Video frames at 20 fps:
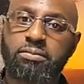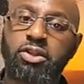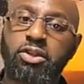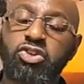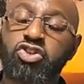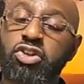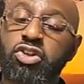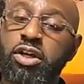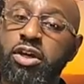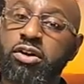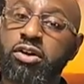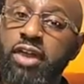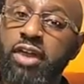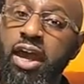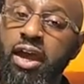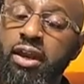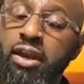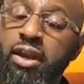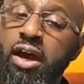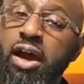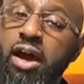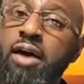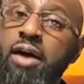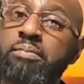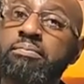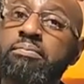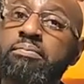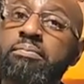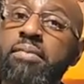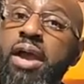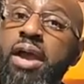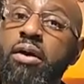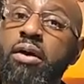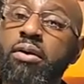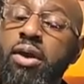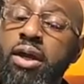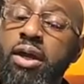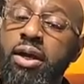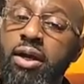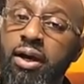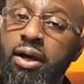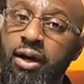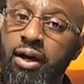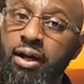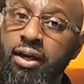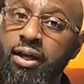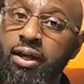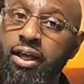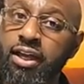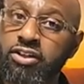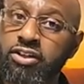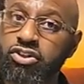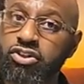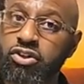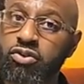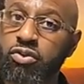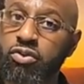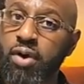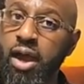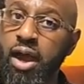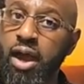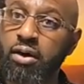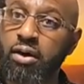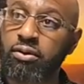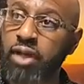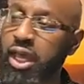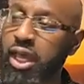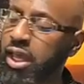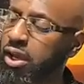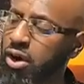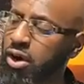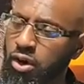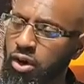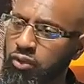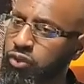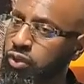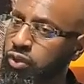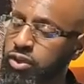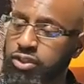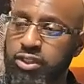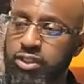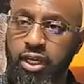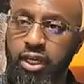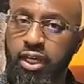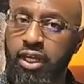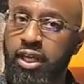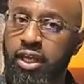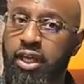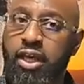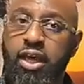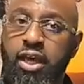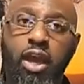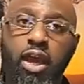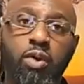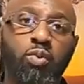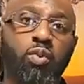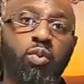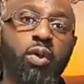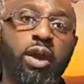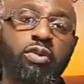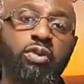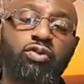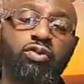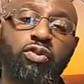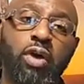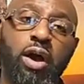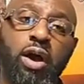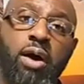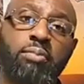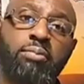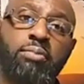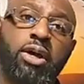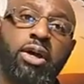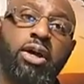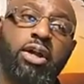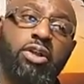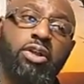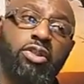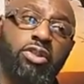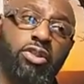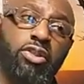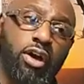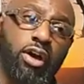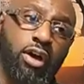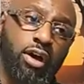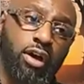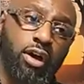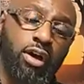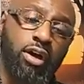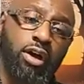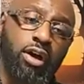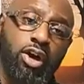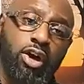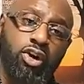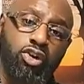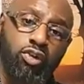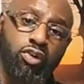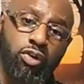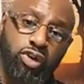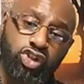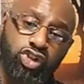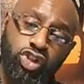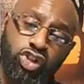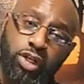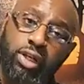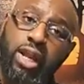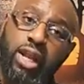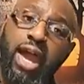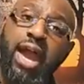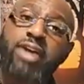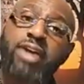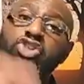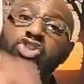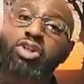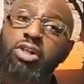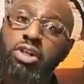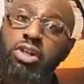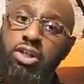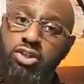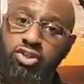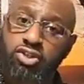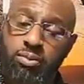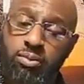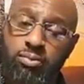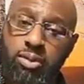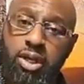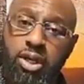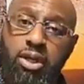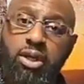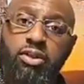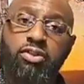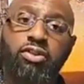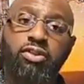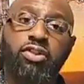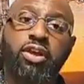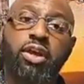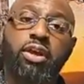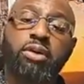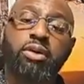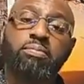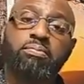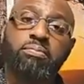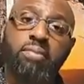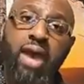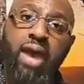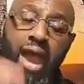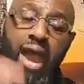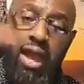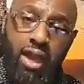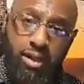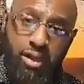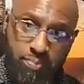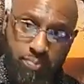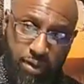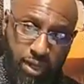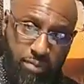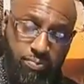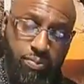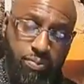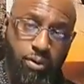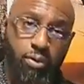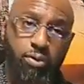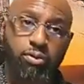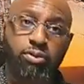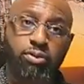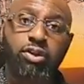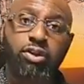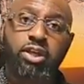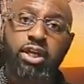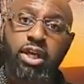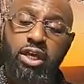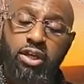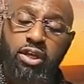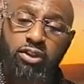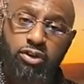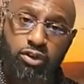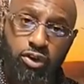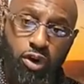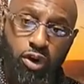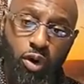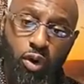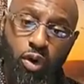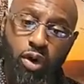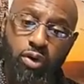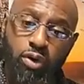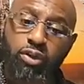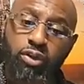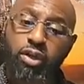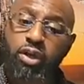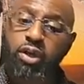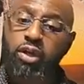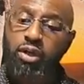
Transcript: Did you hear that? America is the crown. Hang on for a second. It went from the Christian nationalism, the MAGA people, the King of the North.